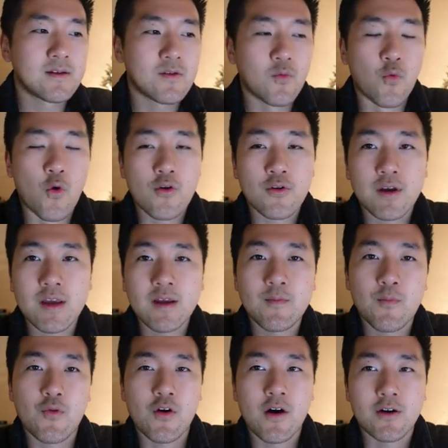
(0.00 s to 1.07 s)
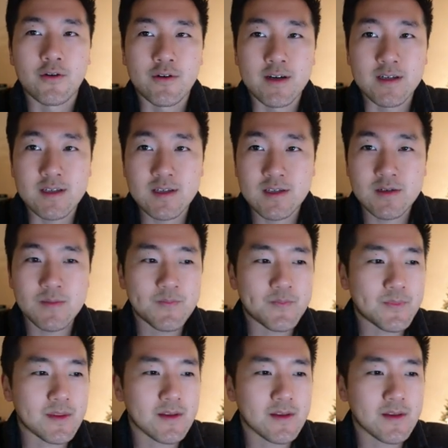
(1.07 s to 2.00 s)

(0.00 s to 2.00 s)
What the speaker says: Work in progress,